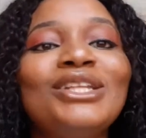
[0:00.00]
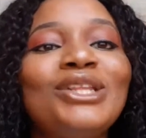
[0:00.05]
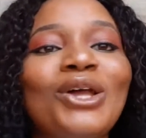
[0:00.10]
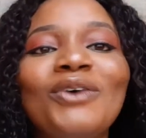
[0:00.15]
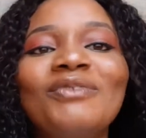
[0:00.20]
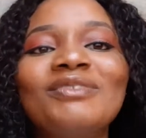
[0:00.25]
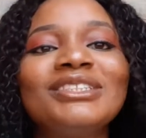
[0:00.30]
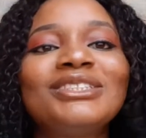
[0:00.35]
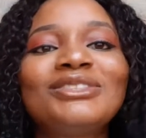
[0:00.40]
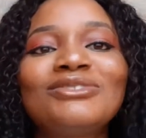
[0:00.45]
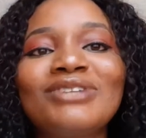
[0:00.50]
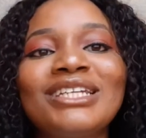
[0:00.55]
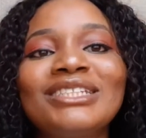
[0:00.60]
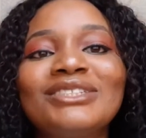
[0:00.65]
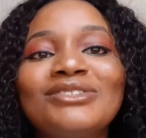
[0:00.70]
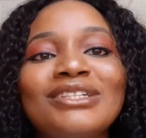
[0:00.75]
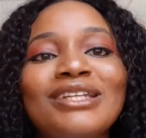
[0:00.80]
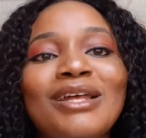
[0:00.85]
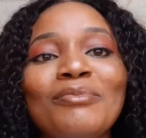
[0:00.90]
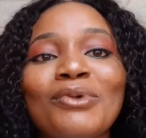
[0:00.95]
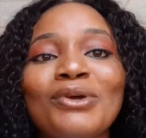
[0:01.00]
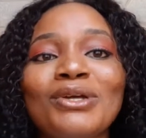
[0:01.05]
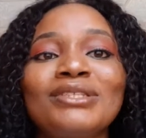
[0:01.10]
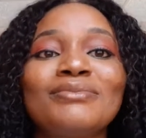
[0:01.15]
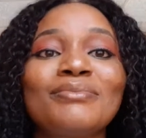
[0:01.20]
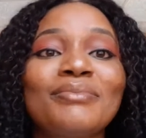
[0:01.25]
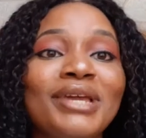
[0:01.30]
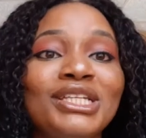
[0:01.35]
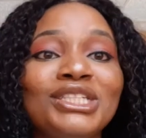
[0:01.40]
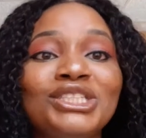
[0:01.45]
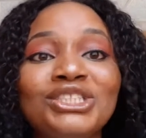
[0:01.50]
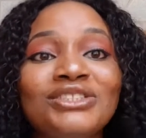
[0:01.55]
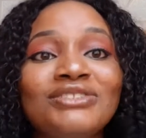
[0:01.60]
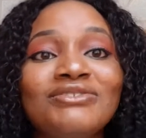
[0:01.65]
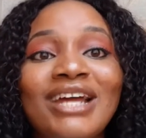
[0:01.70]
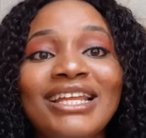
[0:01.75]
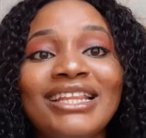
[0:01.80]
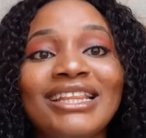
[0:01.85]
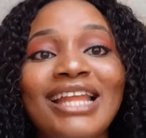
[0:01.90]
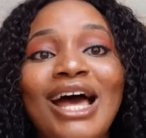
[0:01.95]
love this restaurant I'm going to mention
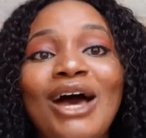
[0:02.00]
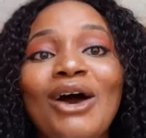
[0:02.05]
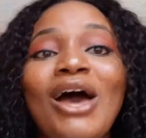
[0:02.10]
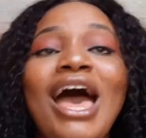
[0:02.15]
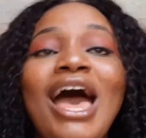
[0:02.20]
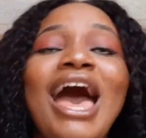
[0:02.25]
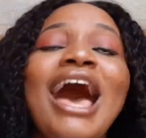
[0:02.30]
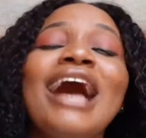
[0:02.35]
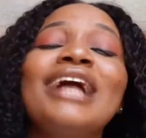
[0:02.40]
right now,